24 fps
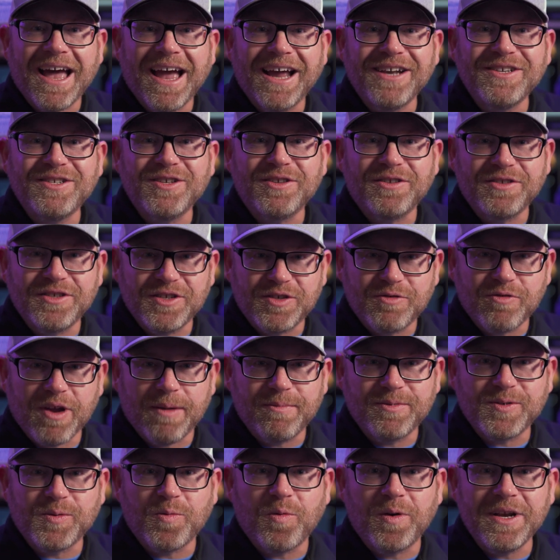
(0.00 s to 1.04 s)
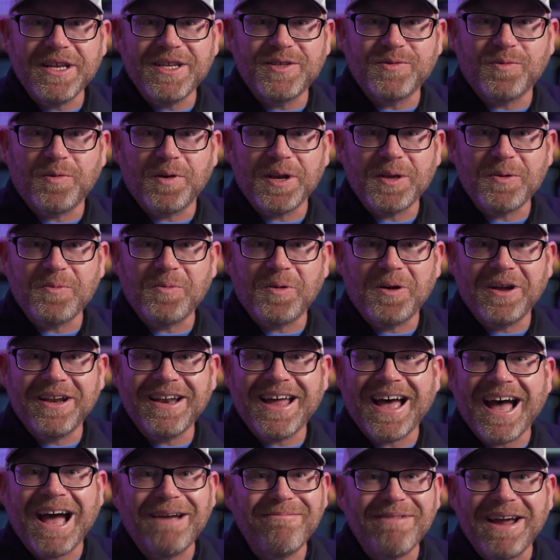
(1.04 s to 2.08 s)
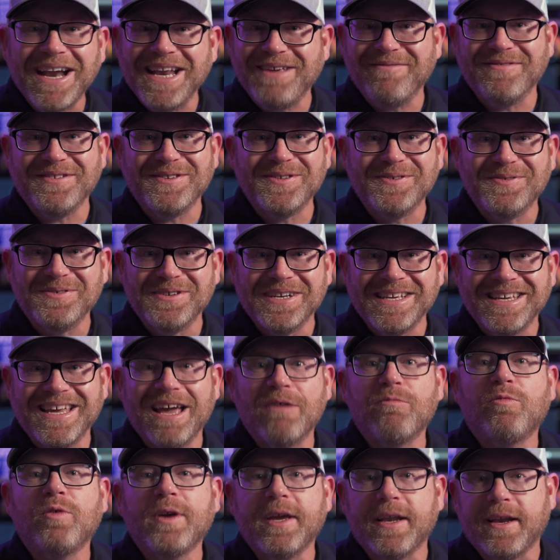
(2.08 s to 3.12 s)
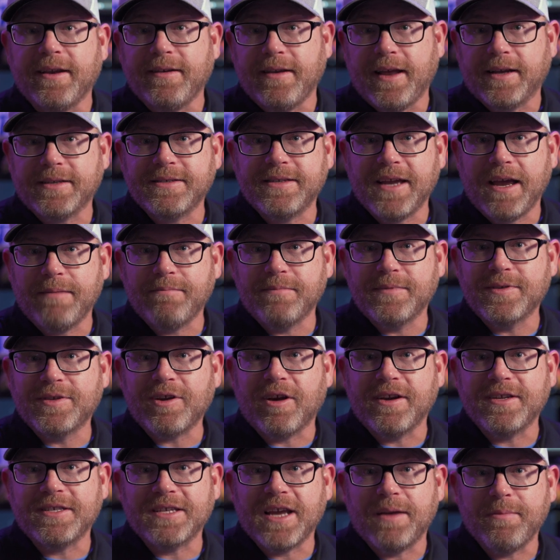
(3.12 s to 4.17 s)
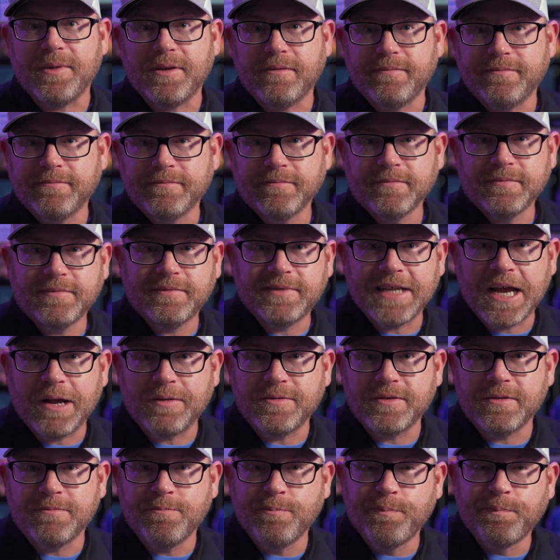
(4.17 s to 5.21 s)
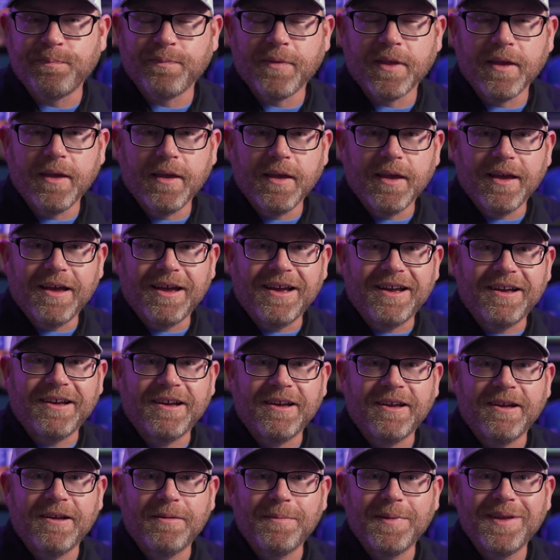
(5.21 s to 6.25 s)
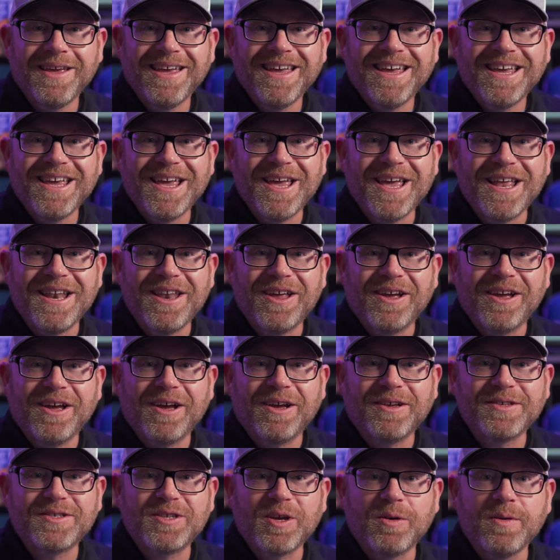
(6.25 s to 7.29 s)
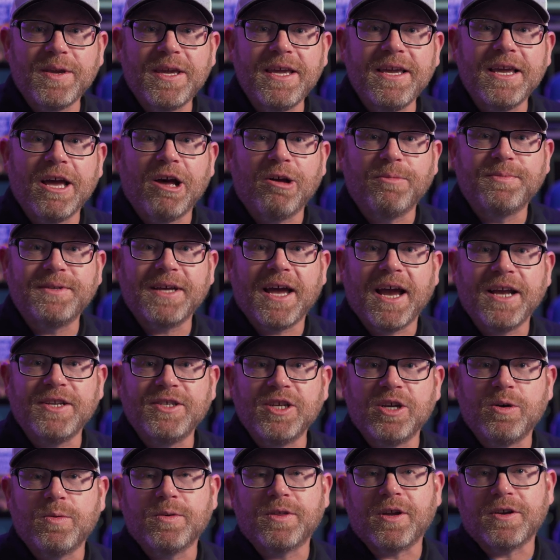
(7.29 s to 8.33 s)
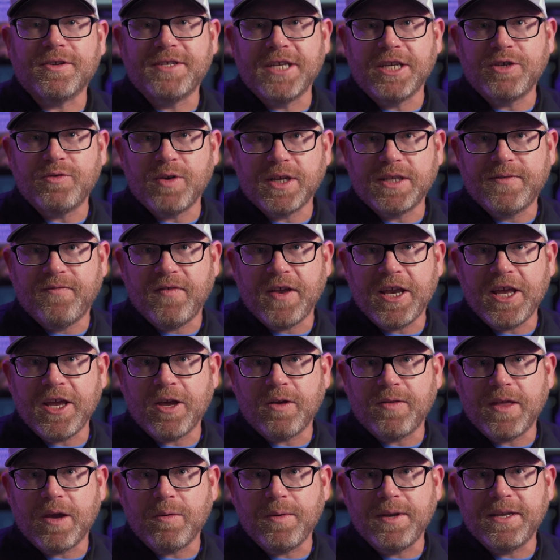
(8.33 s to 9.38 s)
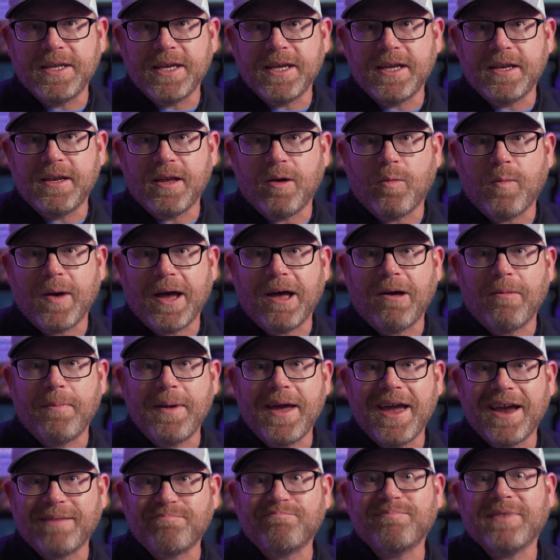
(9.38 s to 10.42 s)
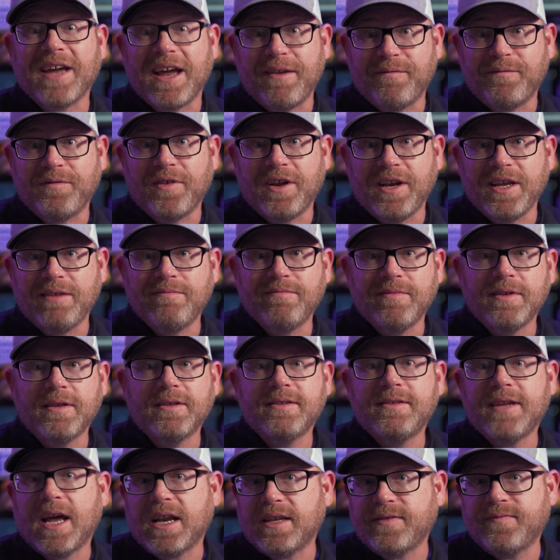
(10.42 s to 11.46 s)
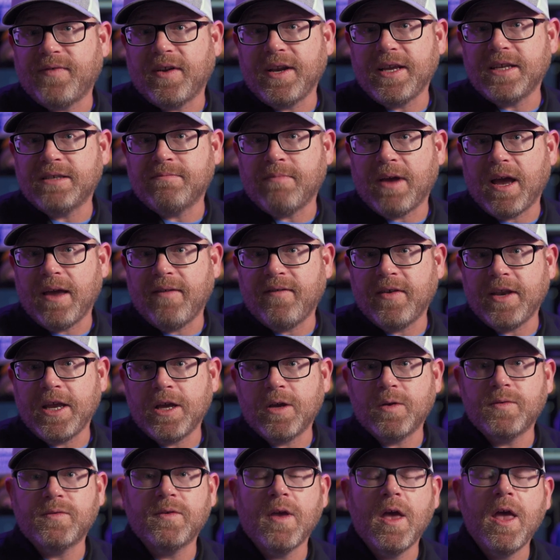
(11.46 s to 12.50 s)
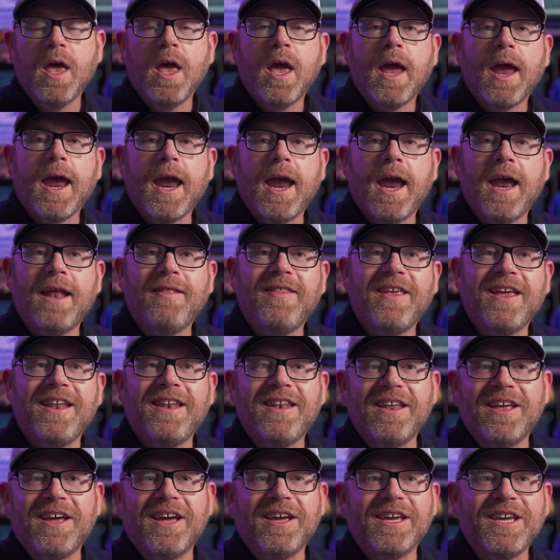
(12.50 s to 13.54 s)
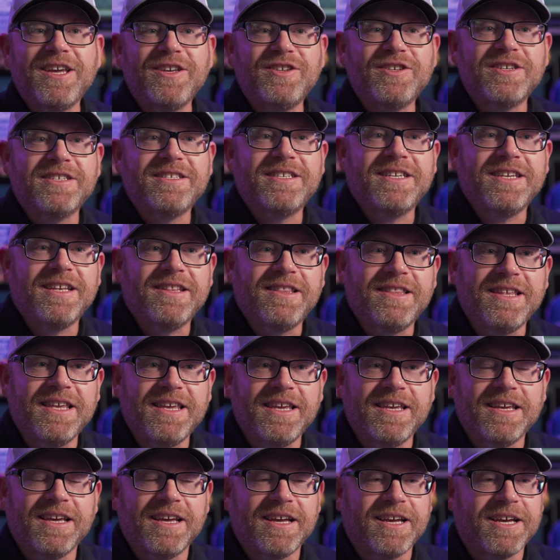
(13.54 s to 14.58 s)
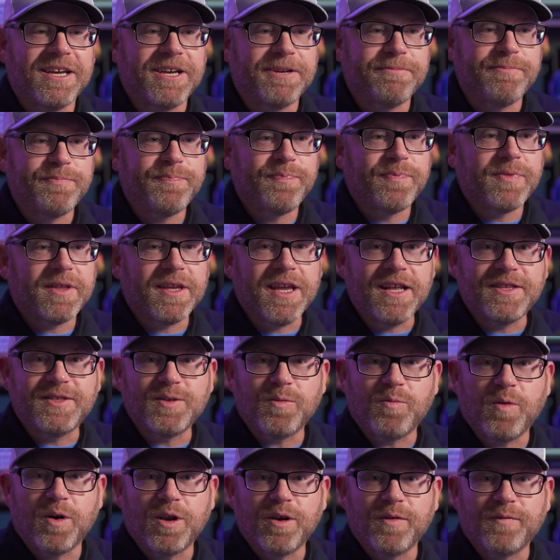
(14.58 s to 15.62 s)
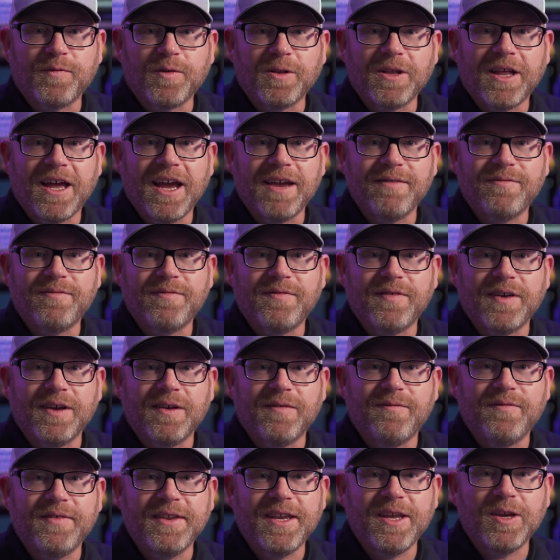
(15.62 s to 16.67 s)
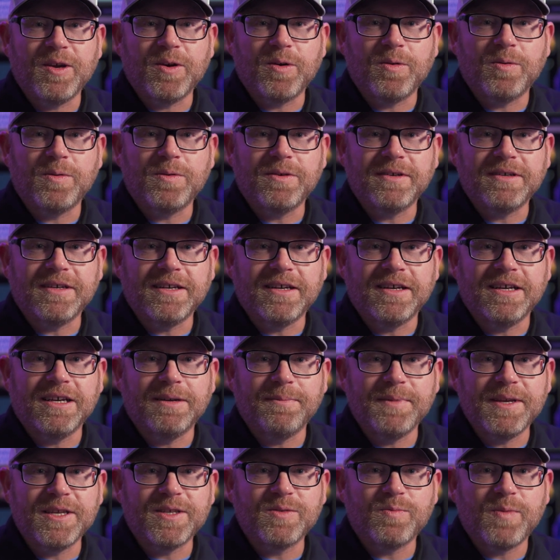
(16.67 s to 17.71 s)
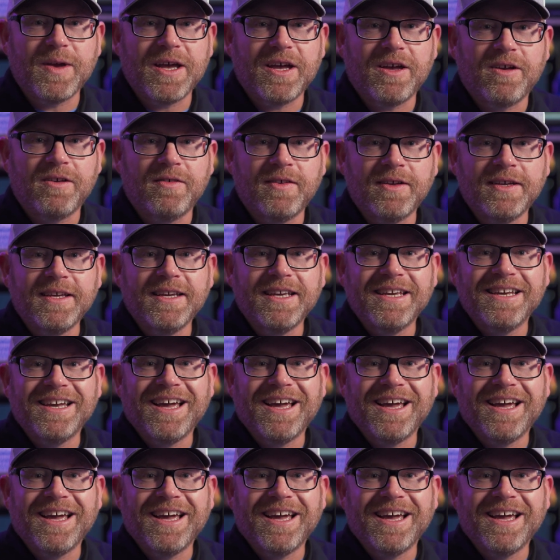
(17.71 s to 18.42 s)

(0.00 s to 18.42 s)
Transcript: IGEL Disrupt 2021. I'm not even doing it yet. We'll get it next time. Sorry, Simon Townsend. And also, he helped IGEL with our Citrix video that we did a while back. Kind of funny. Not as funny as my videos. And then he just did the It's a Wonderful Life video as well.